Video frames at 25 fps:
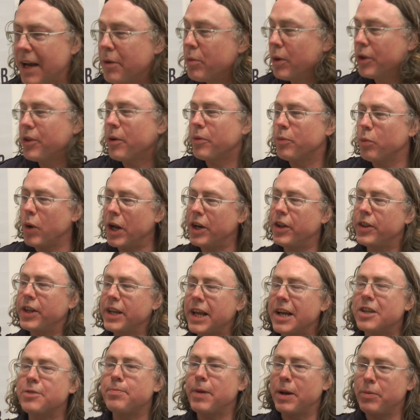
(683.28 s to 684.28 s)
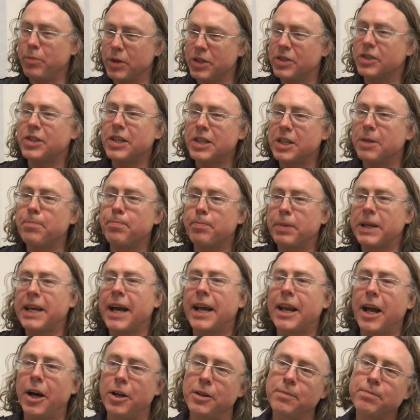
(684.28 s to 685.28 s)
yeah, well, one of the yes men did the
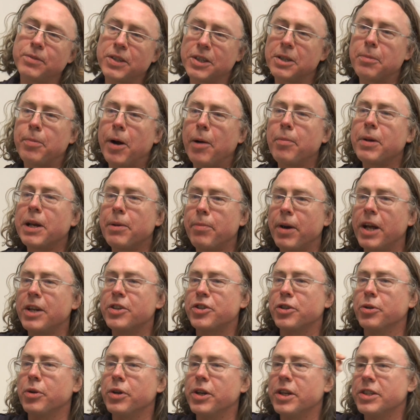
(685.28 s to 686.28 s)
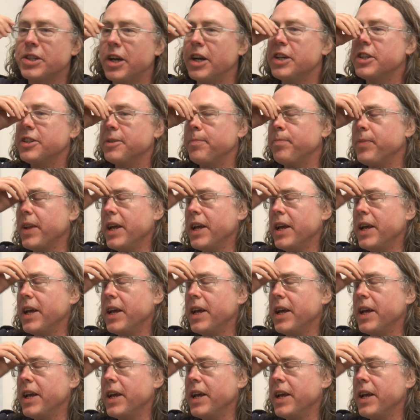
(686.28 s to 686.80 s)
BLO, did the Barbie Liberation Organisation.